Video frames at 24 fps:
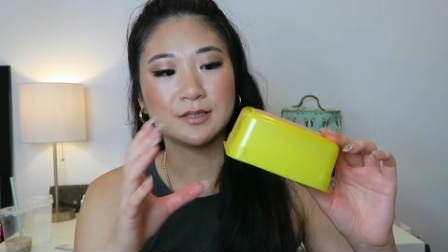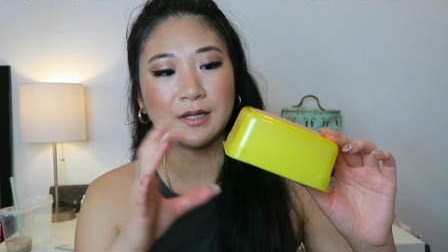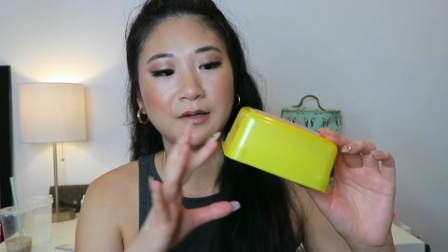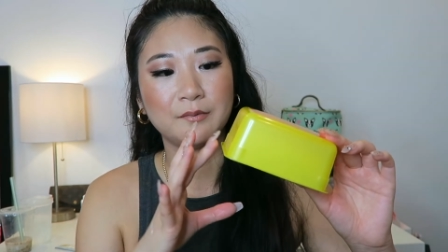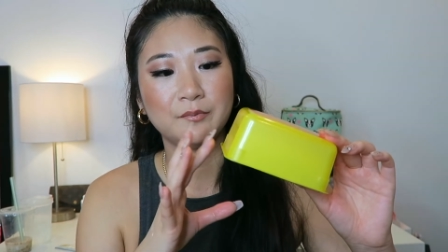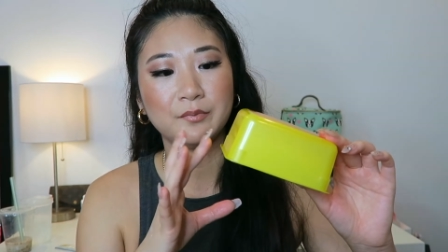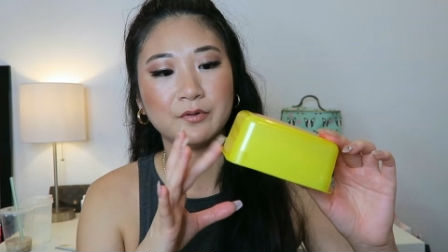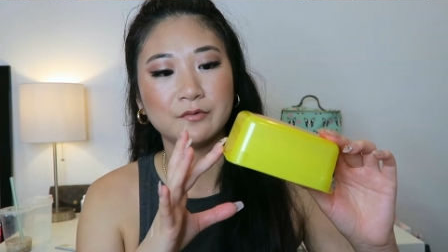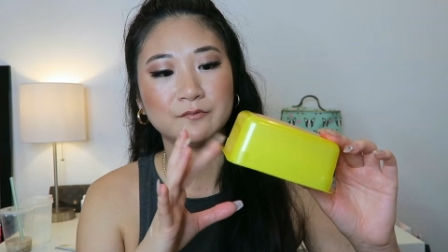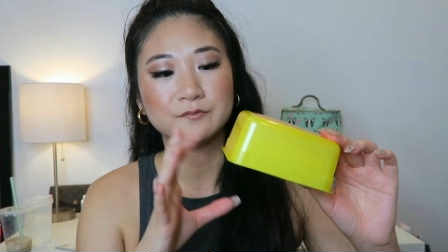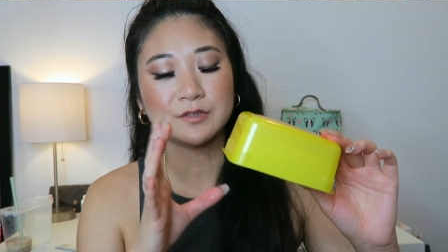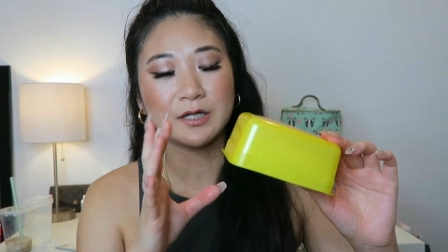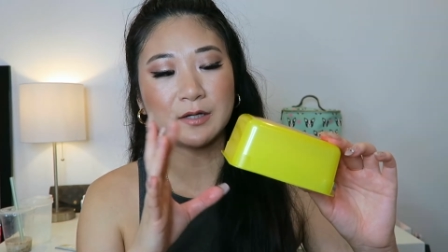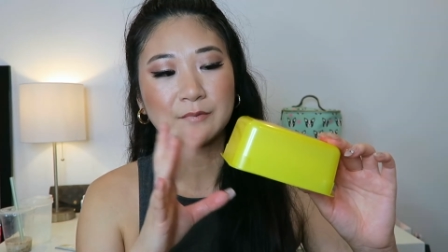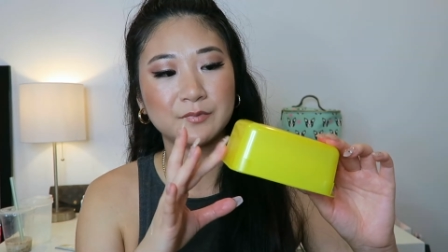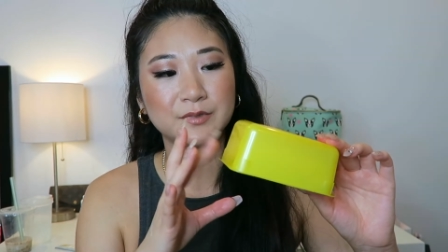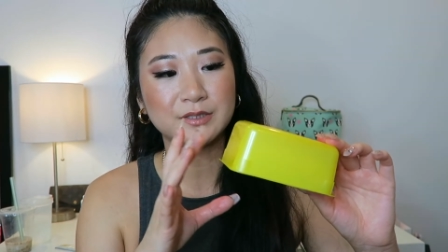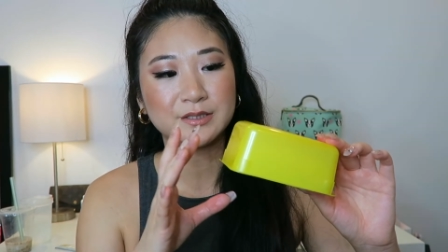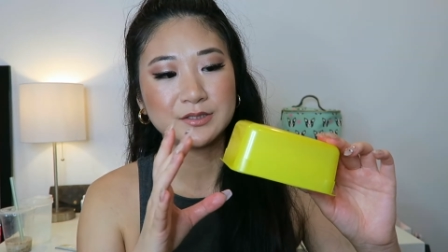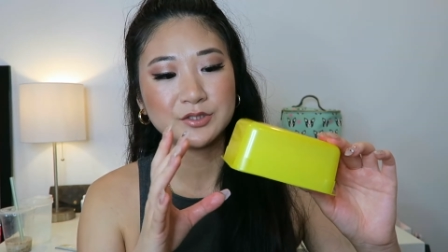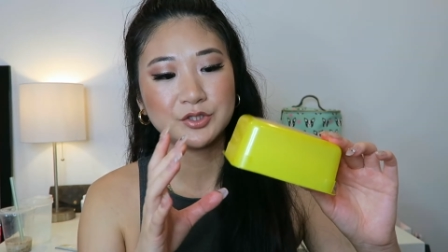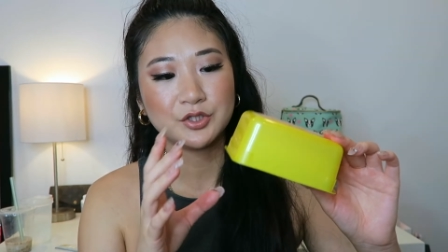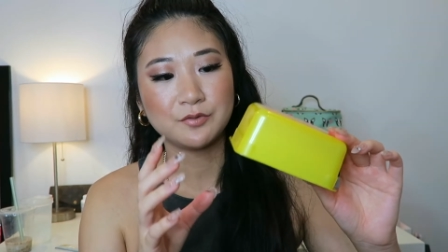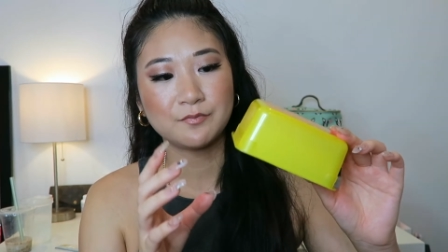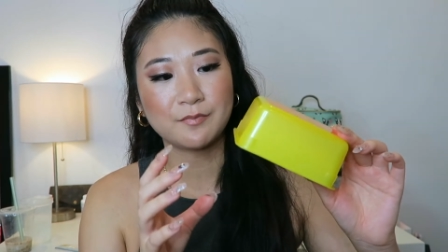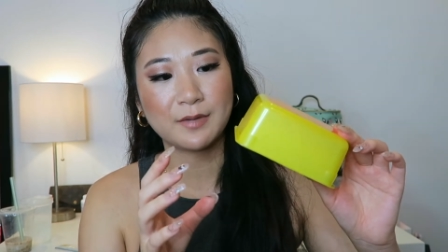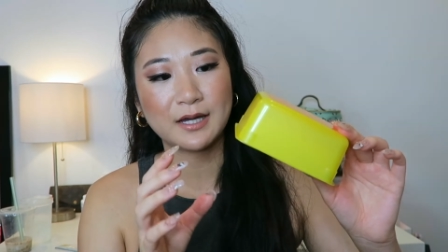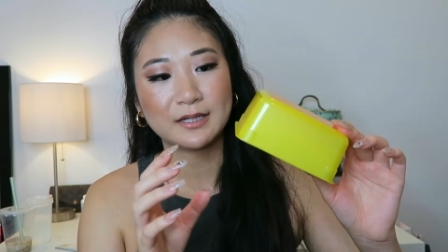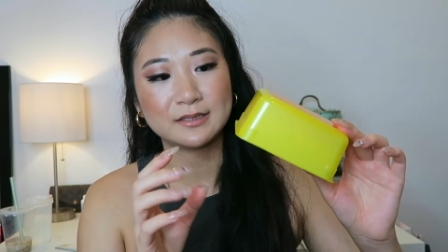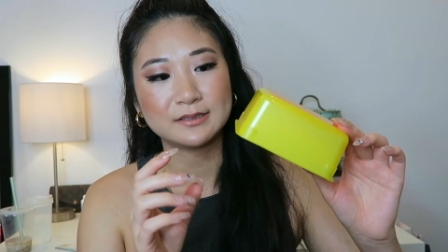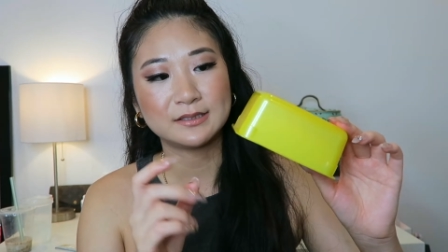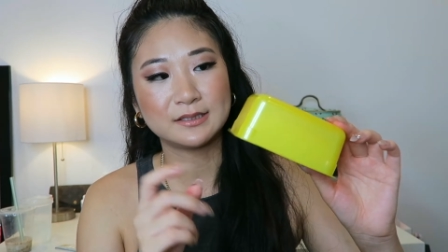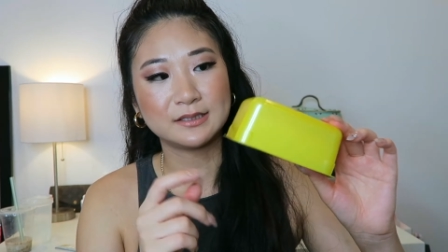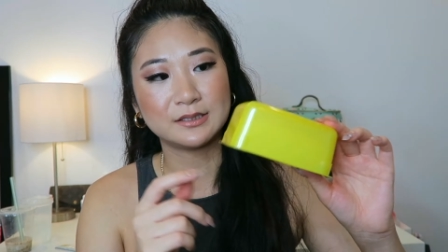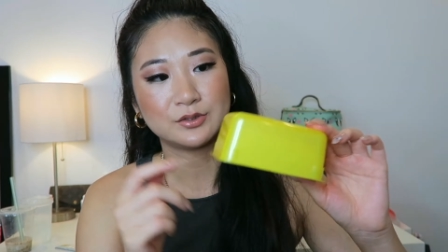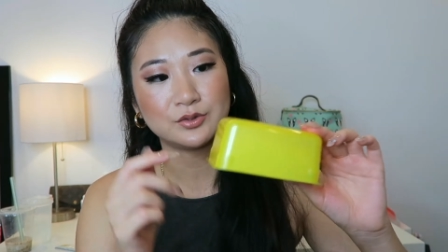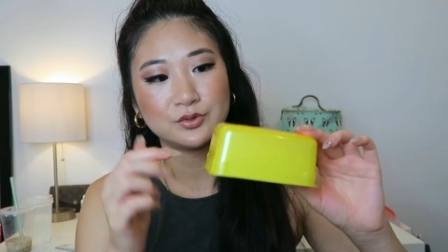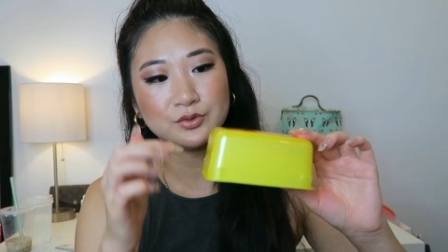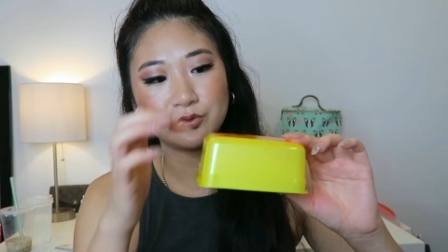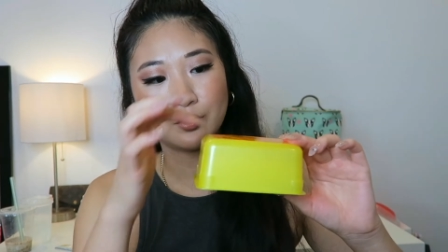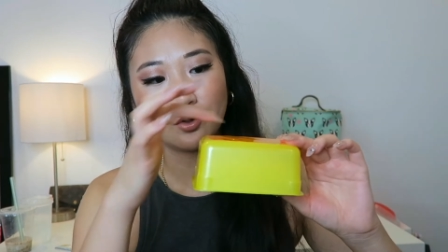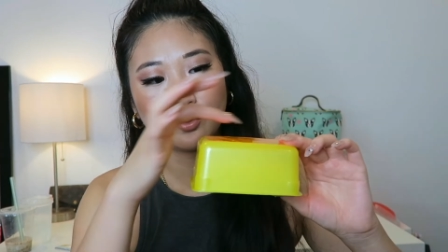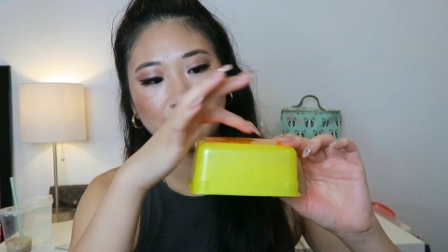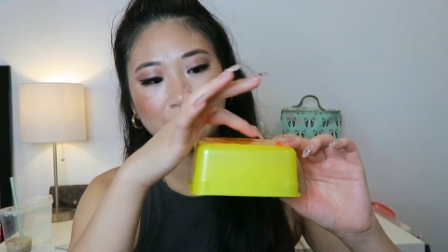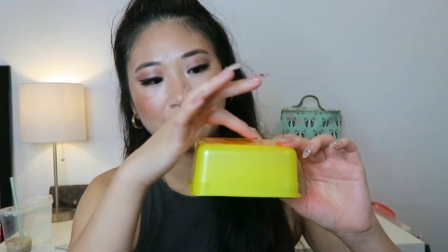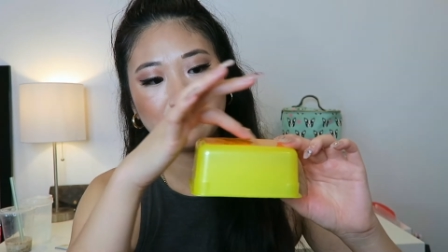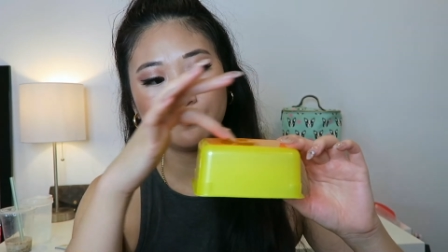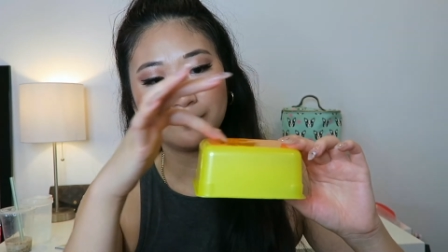type of Japanese sheet masks is
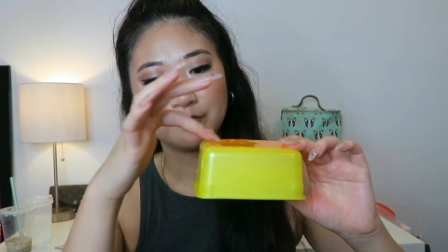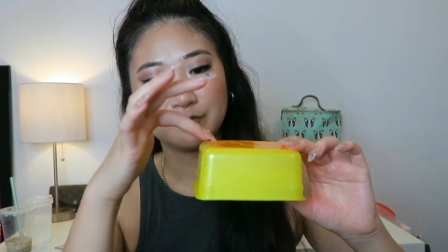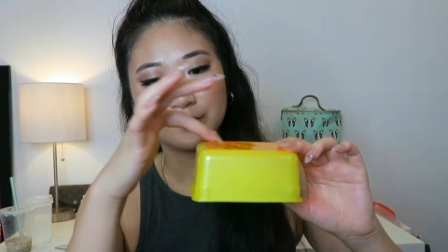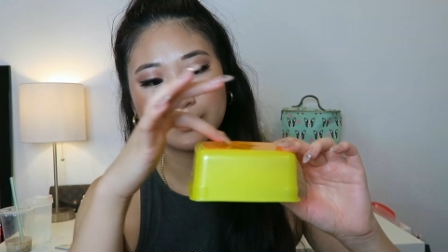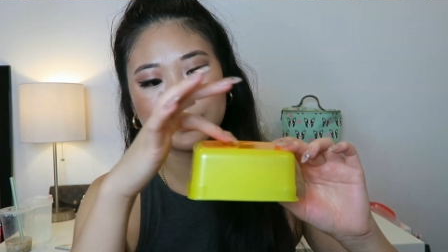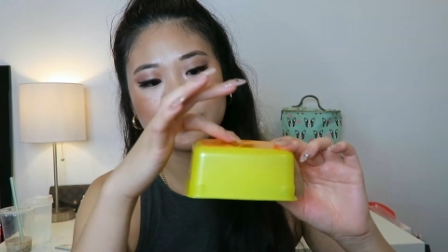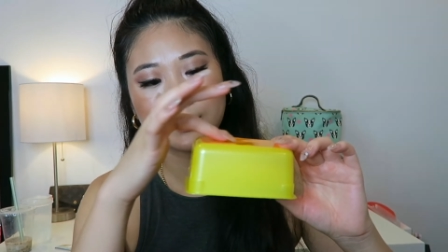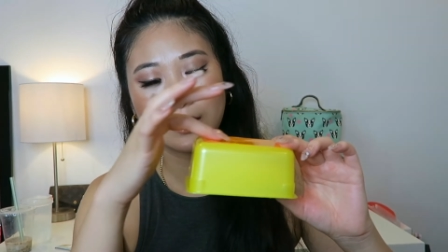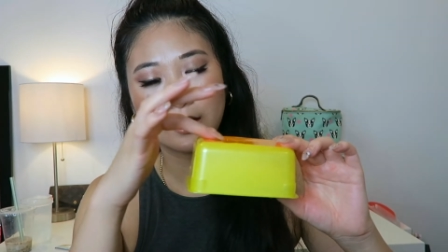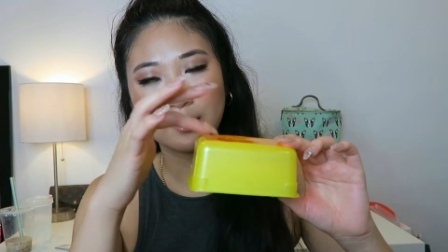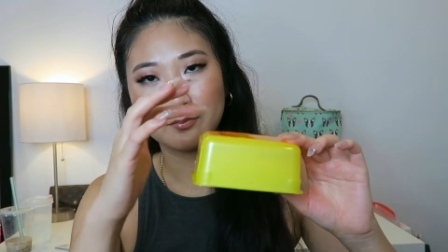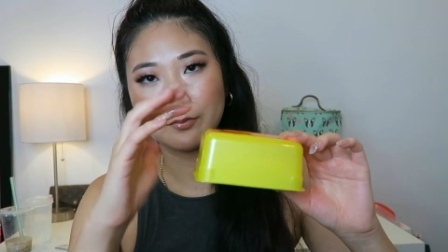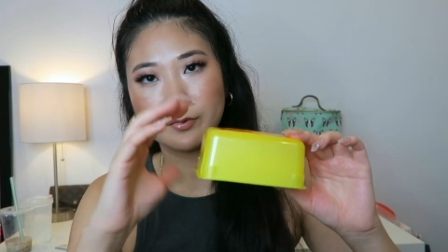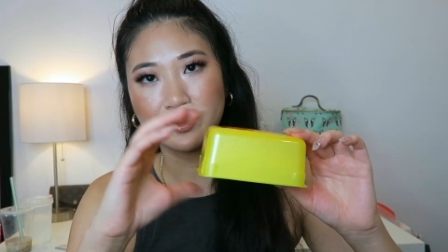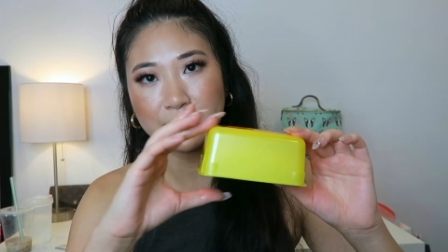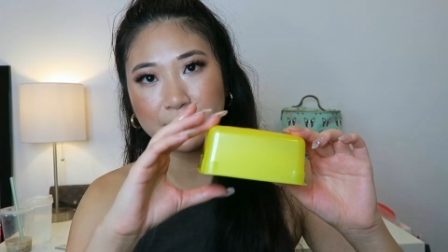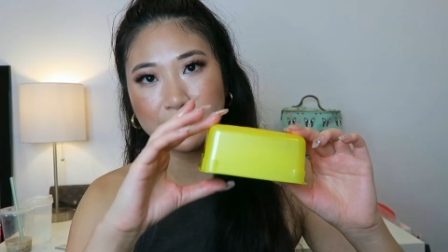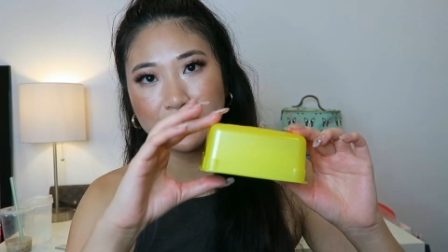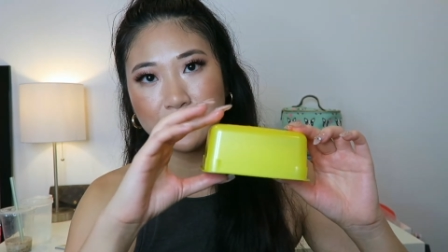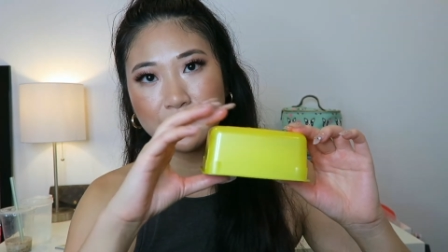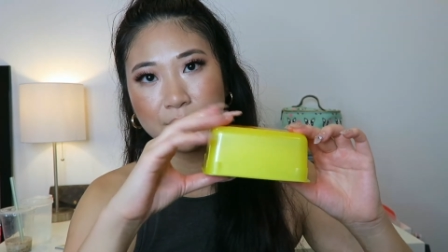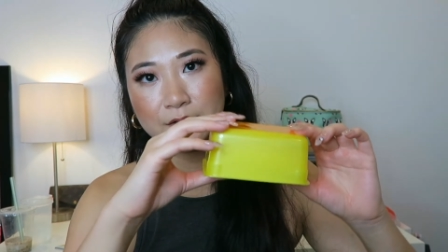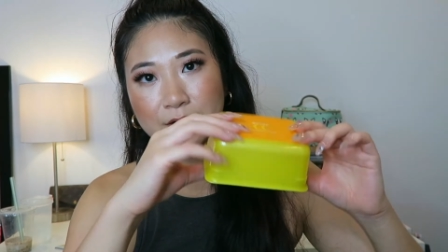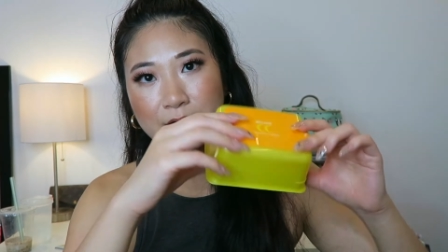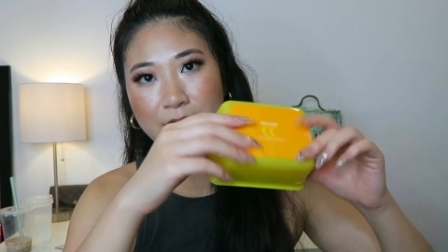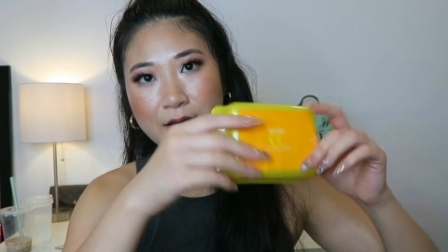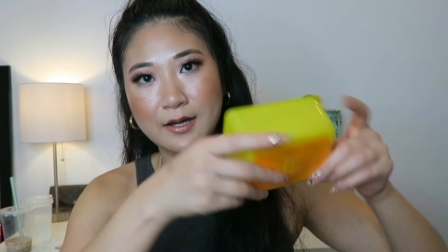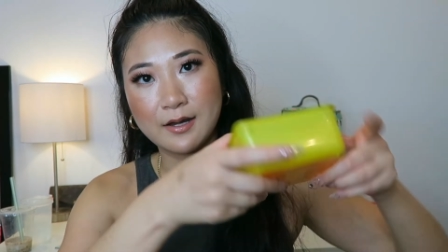to open from the top right here